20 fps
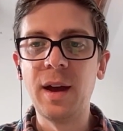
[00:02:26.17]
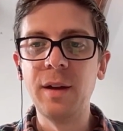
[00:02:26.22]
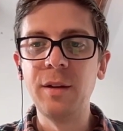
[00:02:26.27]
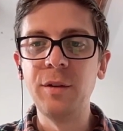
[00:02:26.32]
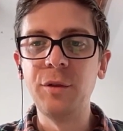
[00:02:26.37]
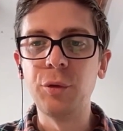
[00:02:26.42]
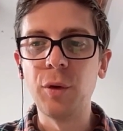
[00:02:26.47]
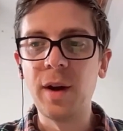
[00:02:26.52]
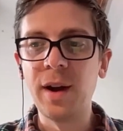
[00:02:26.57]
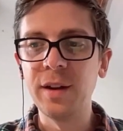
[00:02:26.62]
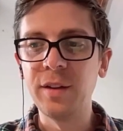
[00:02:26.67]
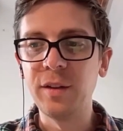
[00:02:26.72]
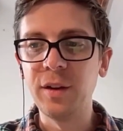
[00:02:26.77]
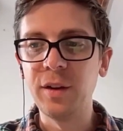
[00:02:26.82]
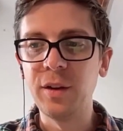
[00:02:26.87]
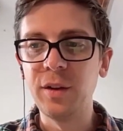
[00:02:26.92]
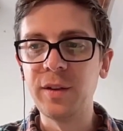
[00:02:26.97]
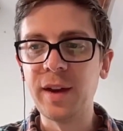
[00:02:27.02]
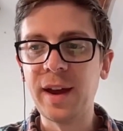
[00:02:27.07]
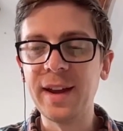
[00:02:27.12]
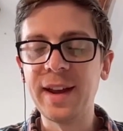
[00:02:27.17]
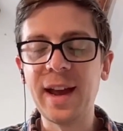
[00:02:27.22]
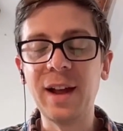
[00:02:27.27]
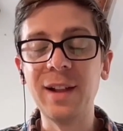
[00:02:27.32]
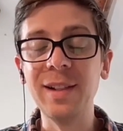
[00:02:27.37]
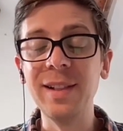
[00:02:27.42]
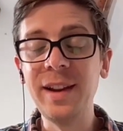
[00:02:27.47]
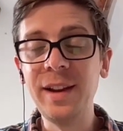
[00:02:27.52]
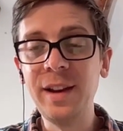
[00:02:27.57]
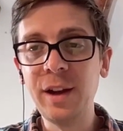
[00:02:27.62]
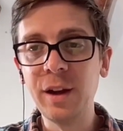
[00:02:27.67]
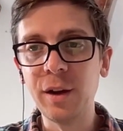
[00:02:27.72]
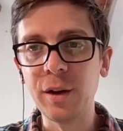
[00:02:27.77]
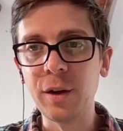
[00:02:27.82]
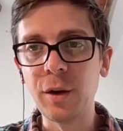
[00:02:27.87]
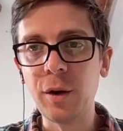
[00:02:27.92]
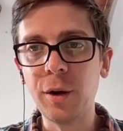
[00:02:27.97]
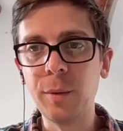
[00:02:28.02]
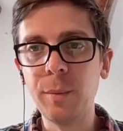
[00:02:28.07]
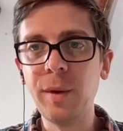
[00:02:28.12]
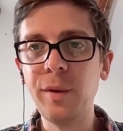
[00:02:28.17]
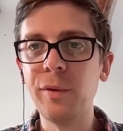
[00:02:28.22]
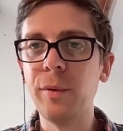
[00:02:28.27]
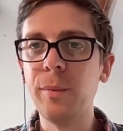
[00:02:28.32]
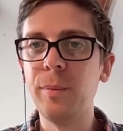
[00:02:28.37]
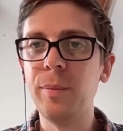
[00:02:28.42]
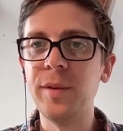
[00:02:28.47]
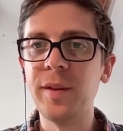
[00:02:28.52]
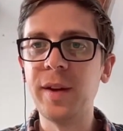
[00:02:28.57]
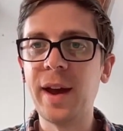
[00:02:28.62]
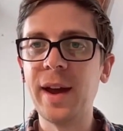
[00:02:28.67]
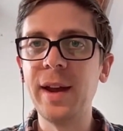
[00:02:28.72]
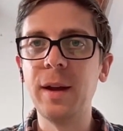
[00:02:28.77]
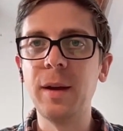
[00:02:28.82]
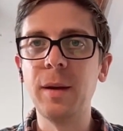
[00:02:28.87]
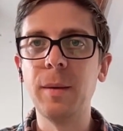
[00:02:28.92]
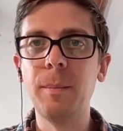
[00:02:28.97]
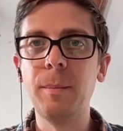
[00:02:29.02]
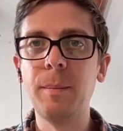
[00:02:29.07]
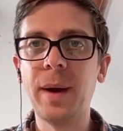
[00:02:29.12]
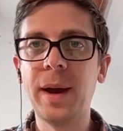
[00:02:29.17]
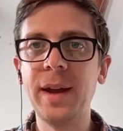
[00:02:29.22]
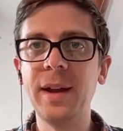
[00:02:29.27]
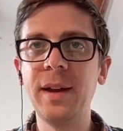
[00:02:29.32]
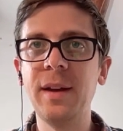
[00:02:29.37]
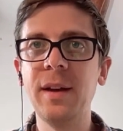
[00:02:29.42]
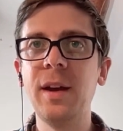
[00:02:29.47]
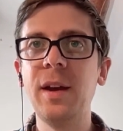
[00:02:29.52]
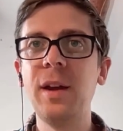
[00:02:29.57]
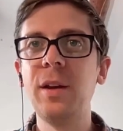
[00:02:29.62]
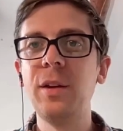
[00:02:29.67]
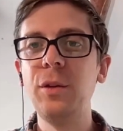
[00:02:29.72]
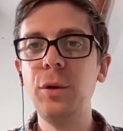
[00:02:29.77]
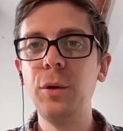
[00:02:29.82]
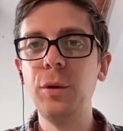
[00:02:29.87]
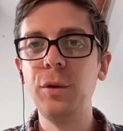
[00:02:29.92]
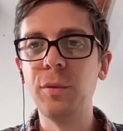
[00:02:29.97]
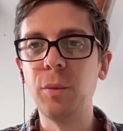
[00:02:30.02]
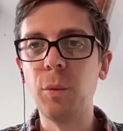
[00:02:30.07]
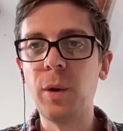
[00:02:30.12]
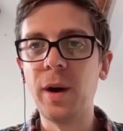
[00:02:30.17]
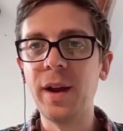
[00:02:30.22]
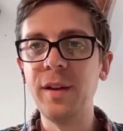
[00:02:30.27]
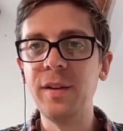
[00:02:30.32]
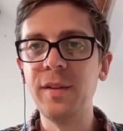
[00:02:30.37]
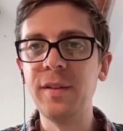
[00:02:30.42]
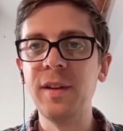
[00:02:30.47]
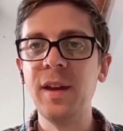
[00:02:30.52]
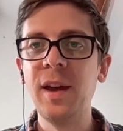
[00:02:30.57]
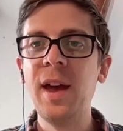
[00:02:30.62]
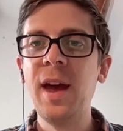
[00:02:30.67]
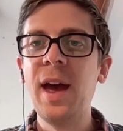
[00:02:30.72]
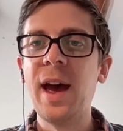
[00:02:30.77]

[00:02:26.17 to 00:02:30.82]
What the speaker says: trying to take our linear economy from take, make, use, waste,